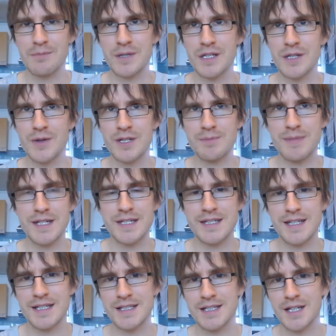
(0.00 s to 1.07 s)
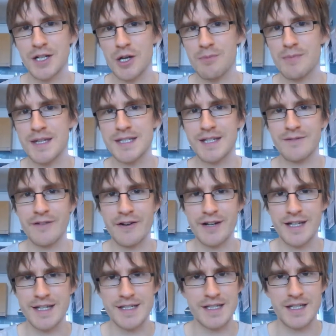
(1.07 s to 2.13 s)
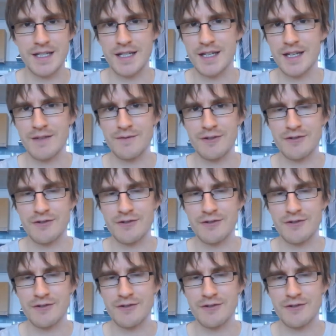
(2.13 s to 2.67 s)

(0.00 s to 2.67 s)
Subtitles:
But USB sticks can go missing very easily.